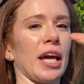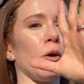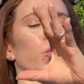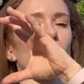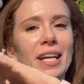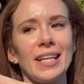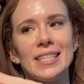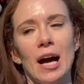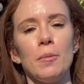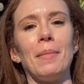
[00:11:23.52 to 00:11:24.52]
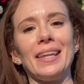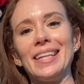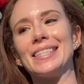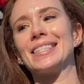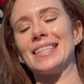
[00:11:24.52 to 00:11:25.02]
kind of working down my
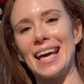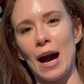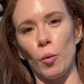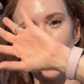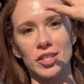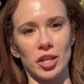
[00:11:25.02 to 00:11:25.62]
list that way,